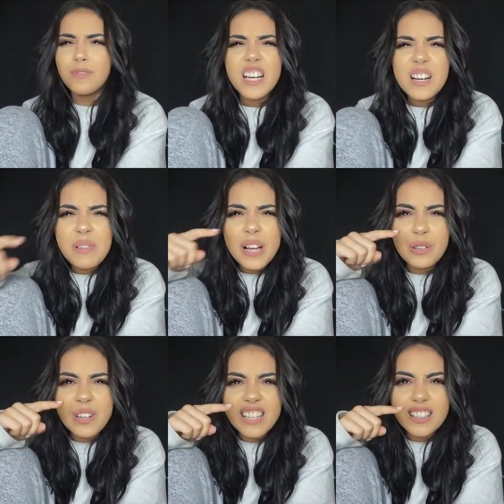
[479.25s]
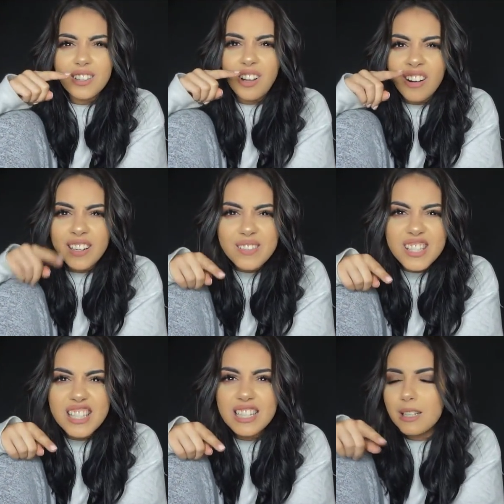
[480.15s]
And I'm like looking at the clock and it
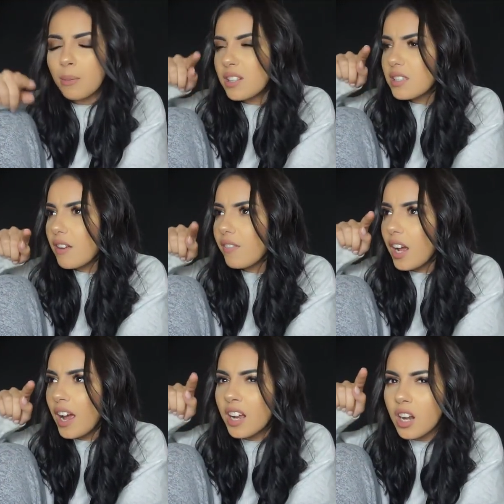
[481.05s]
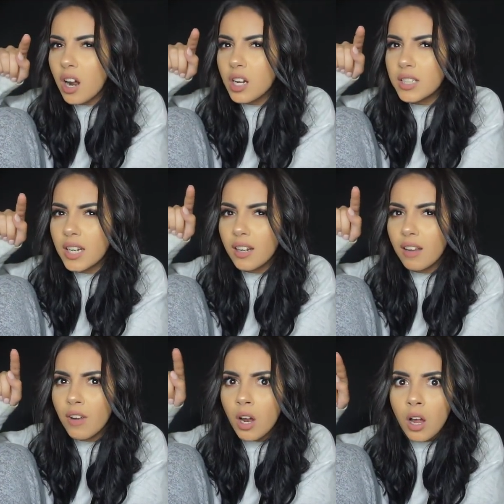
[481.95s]
was 6, and I'm like, 7, 8, 9, 10, 11.